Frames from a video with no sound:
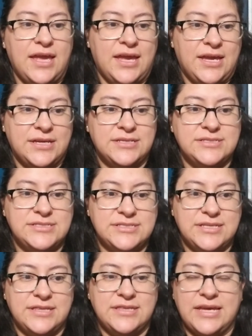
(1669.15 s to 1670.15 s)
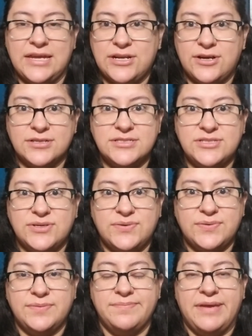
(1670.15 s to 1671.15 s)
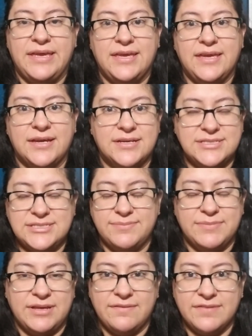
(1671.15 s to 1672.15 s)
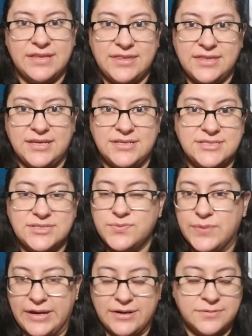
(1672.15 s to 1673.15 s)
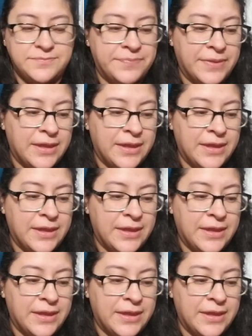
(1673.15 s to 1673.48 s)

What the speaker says: and then also making us some lovely things to wear.